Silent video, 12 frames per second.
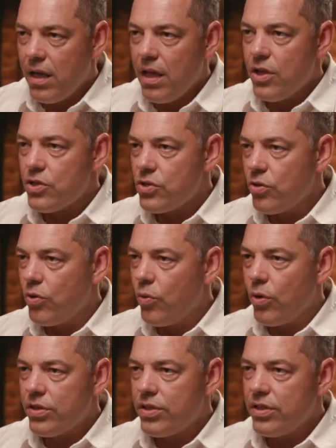So
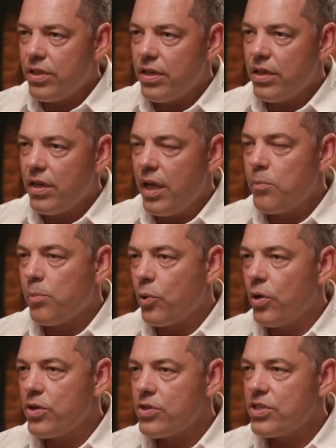what the
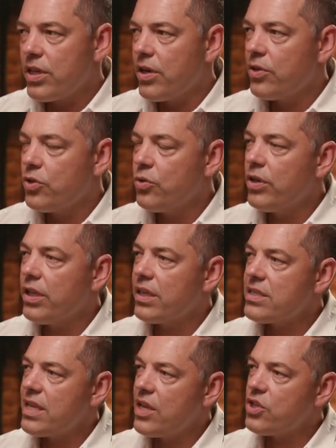employers are doing,
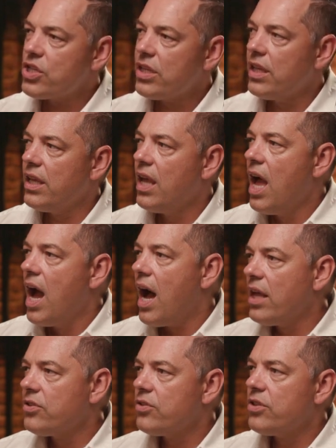essentially,
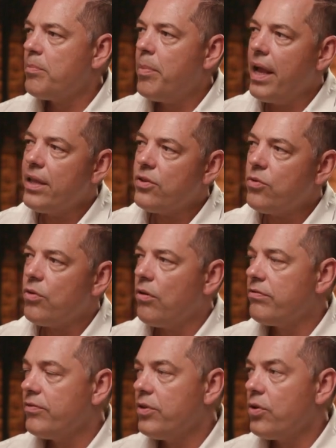under the banner
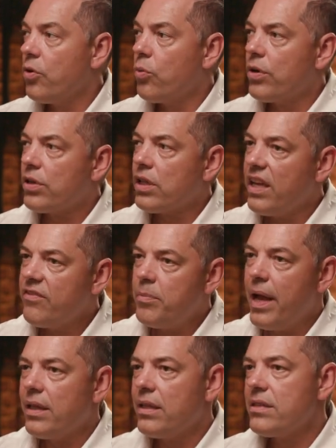of, you know, work-life
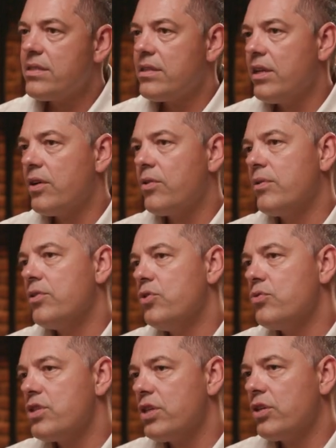balance, they're
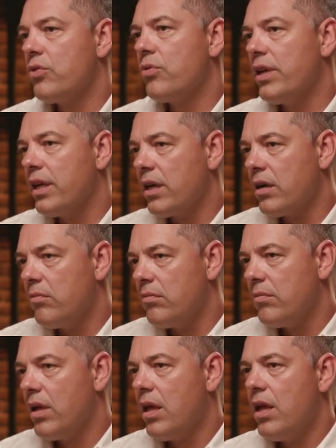reducing your income.
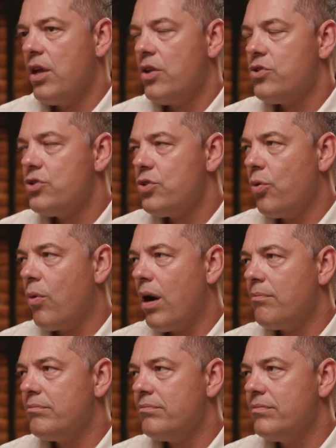So
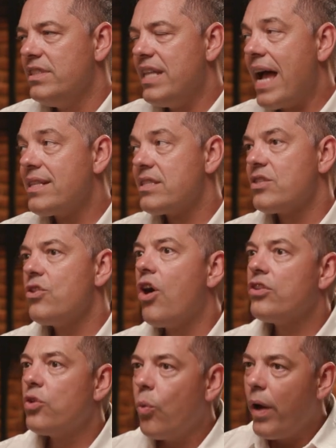that's
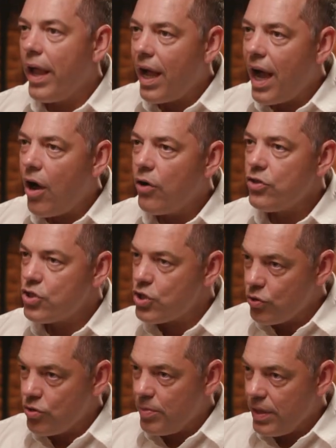not the way how it
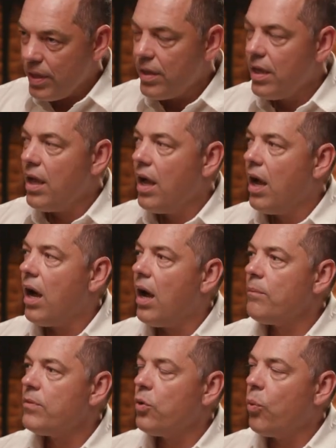should be.
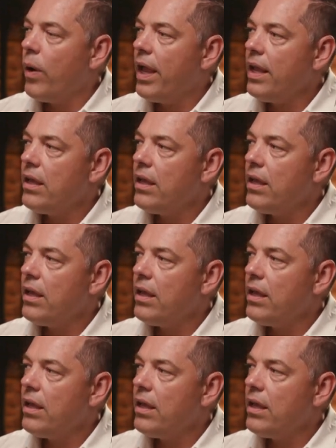The way